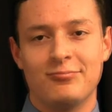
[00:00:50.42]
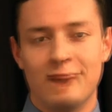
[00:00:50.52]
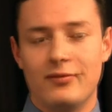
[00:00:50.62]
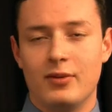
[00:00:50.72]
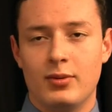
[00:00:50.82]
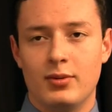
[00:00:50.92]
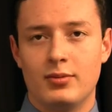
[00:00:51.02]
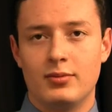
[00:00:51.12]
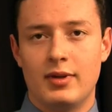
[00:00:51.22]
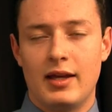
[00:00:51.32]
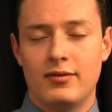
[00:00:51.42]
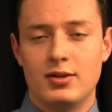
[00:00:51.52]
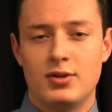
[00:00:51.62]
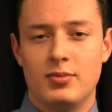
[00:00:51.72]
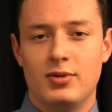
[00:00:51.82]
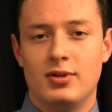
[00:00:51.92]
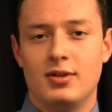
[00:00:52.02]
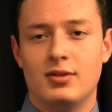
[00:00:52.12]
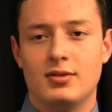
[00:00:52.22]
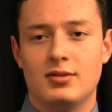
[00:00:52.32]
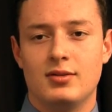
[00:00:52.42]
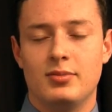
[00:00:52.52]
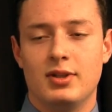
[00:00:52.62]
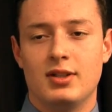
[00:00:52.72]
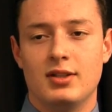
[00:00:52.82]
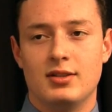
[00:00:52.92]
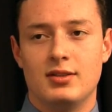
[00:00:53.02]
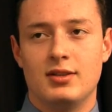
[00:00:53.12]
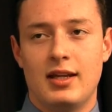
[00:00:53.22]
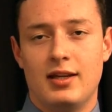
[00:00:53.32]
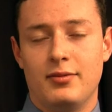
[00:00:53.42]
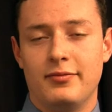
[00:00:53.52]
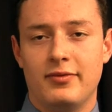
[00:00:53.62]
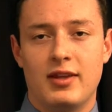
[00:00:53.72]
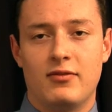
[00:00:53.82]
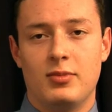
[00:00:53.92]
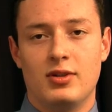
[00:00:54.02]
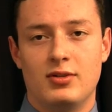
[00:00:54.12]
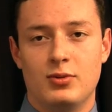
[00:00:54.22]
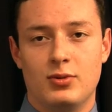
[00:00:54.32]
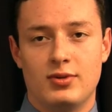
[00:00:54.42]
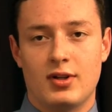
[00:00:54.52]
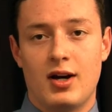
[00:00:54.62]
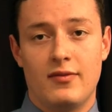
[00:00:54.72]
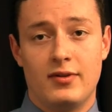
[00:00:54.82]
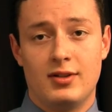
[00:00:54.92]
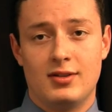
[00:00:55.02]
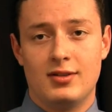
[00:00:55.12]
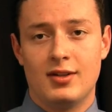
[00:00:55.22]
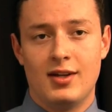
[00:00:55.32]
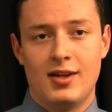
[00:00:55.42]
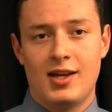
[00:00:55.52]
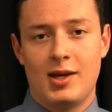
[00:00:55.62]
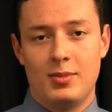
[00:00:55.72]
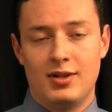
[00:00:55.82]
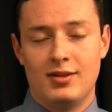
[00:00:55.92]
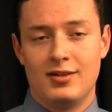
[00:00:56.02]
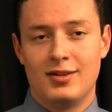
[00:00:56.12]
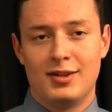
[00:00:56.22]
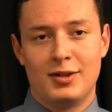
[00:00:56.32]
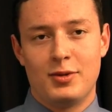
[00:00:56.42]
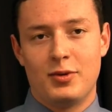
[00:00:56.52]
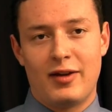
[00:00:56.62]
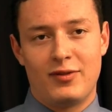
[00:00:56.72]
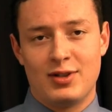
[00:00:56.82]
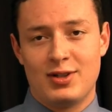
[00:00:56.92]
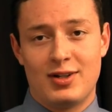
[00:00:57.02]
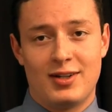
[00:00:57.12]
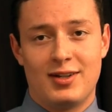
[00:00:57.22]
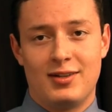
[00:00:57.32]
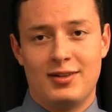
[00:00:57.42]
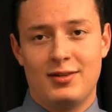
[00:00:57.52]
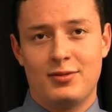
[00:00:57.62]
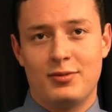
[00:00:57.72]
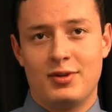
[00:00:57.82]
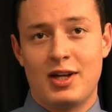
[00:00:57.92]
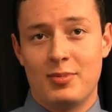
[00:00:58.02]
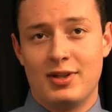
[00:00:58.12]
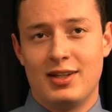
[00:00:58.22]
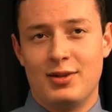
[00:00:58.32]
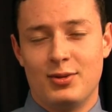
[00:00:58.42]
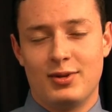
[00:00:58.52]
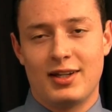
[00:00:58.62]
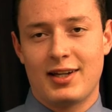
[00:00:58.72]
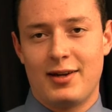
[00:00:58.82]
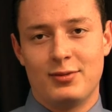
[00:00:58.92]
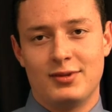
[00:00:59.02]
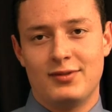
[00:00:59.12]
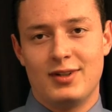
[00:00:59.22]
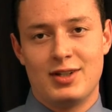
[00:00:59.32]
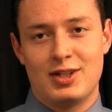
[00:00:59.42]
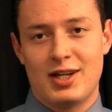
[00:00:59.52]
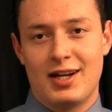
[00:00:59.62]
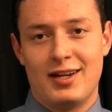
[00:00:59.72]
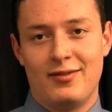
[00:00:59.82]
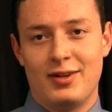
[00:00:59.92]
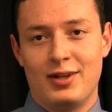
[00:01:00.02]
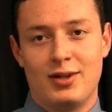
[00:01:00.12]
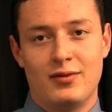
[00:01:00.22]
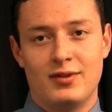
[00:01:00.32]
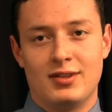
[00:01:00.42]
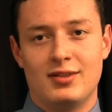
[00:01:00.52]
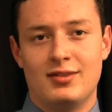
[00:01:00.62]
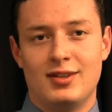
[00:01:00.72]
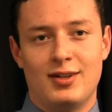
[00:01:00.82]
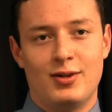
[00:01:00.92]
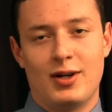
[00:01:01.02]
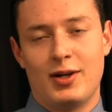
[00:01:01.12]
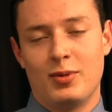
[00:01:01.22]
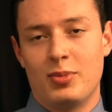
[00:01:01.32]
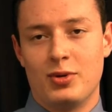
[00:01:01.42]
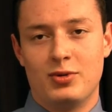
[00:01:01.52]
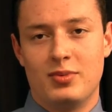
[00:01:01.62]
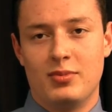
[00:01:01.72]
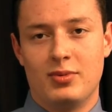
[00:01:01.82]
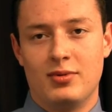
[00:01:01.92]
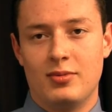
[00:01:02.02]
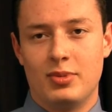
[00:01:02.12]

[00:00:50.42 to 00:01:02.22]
I feel they have contributed because they've given me the tools, the confidence. I mean, when I first started coming to Heald, like I was very shy, very nervous, didn't know how to approach people.